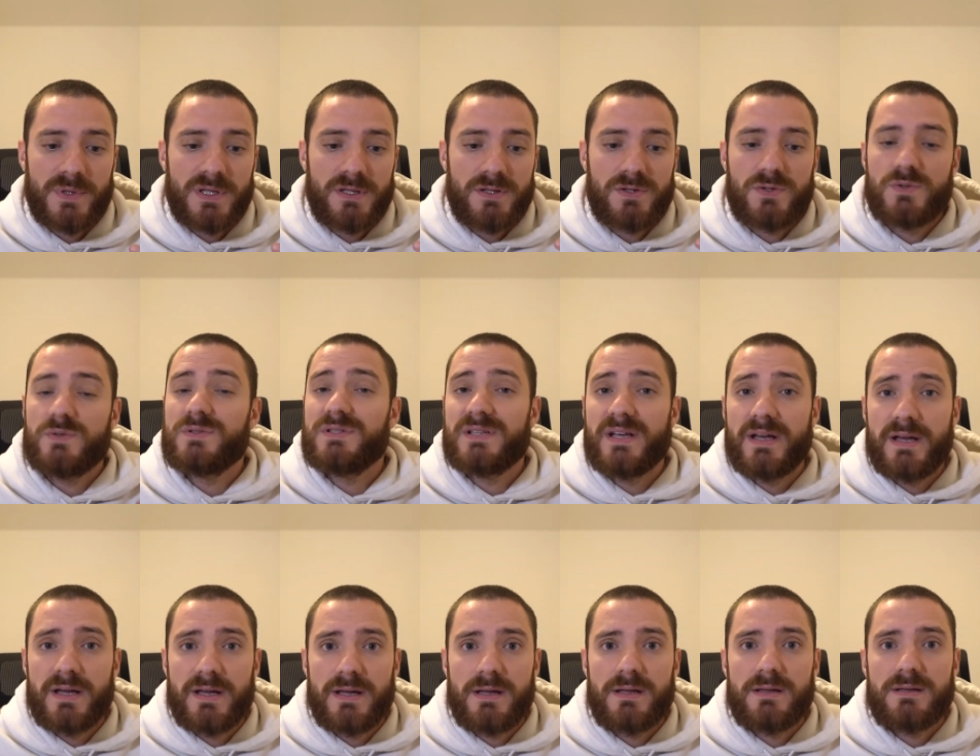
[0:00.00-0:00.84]
Do
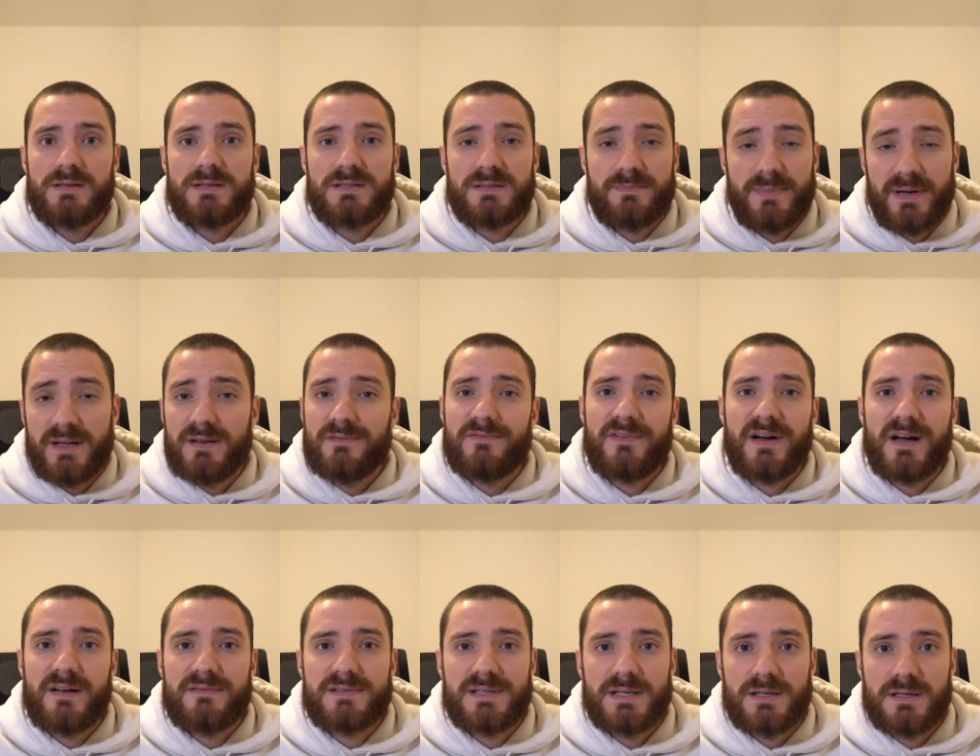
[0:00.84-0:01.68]
they spend
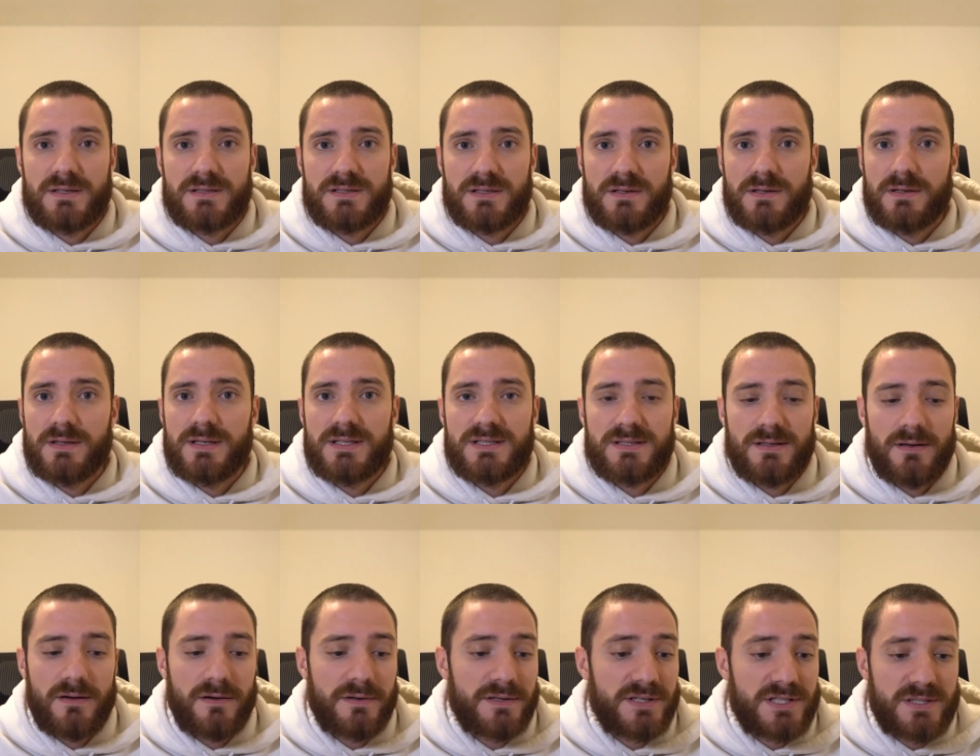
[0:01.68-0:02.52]
5 seconds on
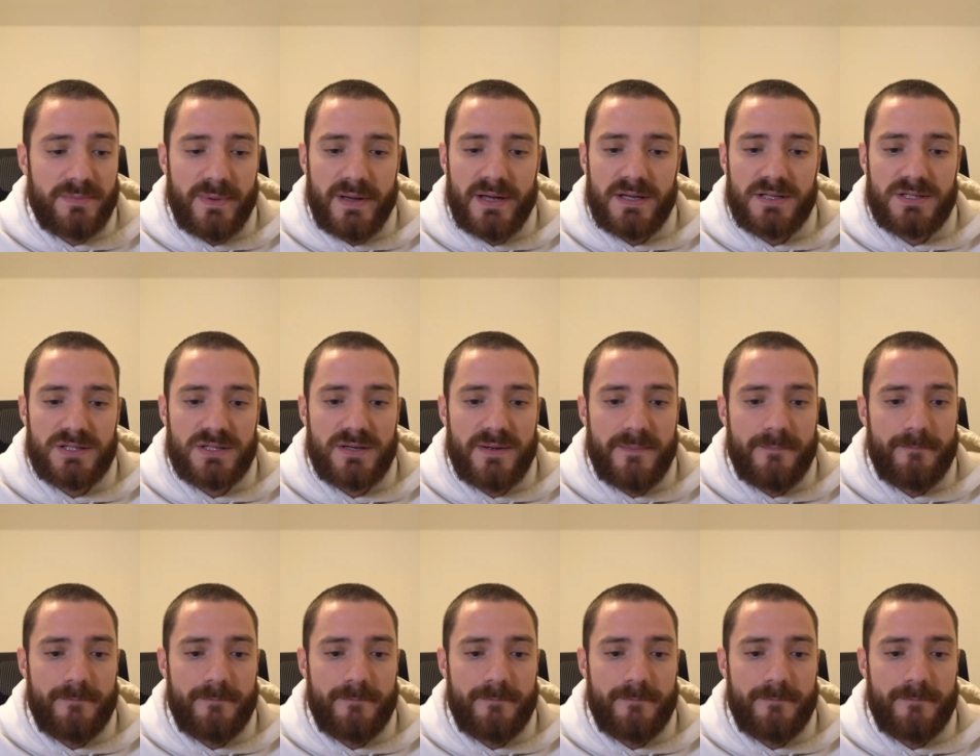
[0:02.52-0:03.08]
each page?